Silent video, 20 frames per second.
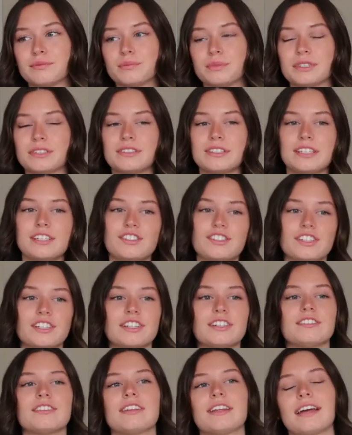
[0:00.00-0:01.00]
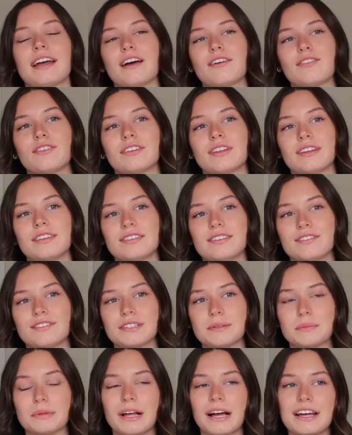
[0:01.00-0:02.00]
procedures and they have a list of
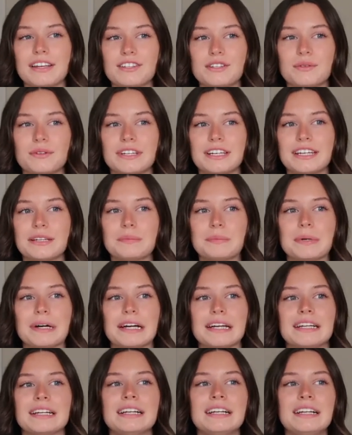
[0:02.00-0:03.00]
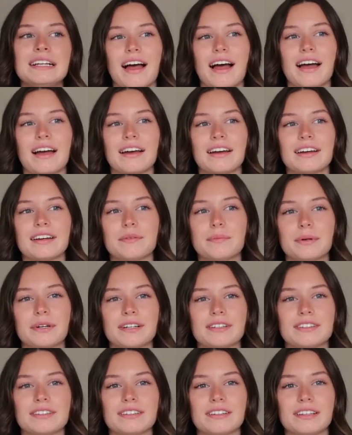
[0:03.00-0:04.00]
supplies you need, but I
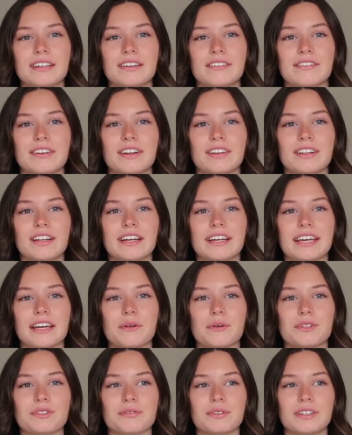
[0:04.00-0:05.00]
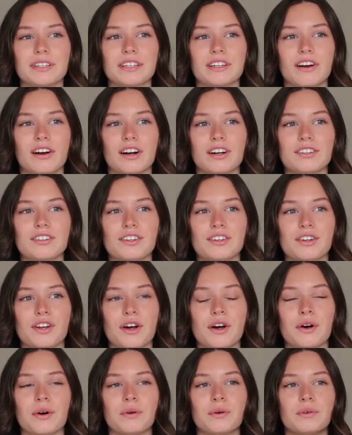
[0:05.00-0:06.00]
personally felt like it was really hard to
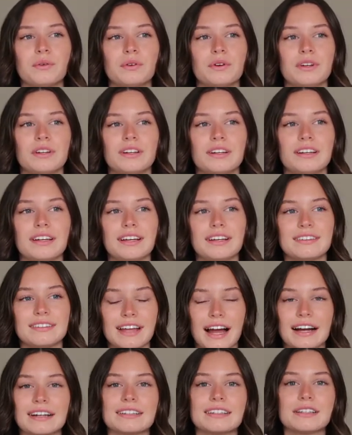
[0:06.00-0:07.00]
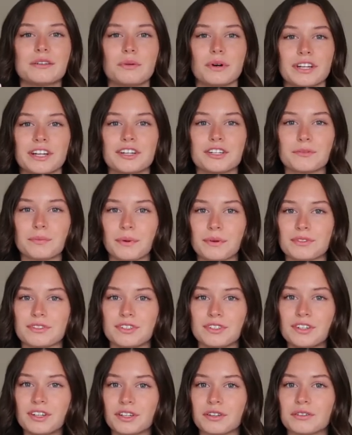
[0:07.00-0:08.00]
know exactly what you're supposed
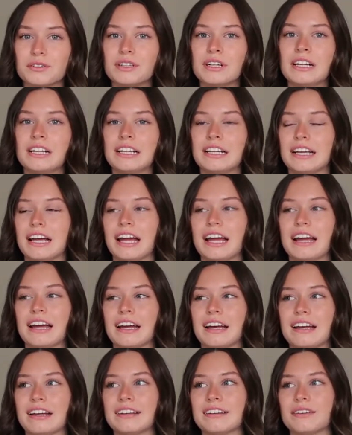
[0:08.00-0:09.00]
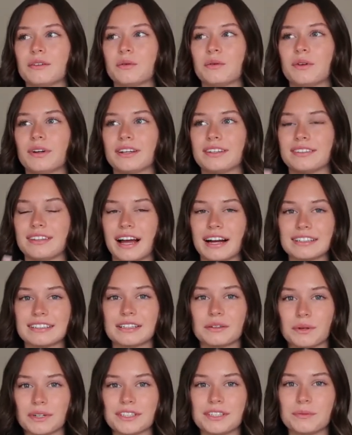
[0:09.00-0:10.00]
to do and
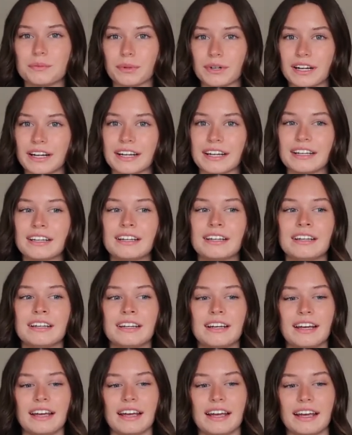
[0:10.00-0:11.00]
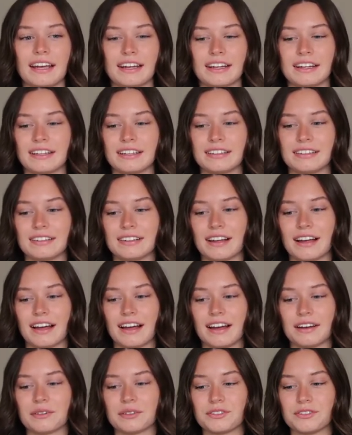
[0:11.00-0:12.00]
exactly what to bring, and
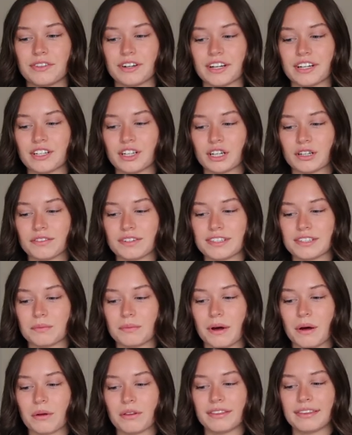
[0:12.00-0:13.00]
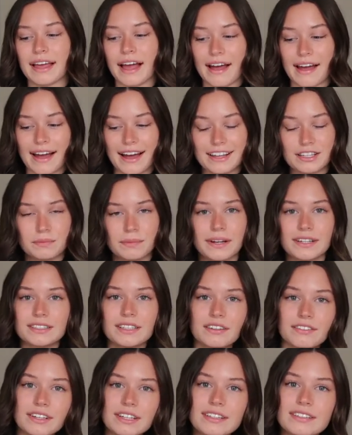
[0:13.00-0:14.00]
I was very nervous about that aspect
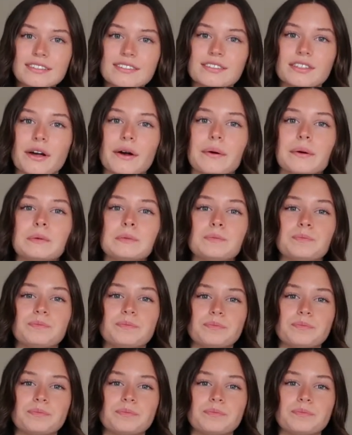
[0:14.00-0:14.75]
of it. So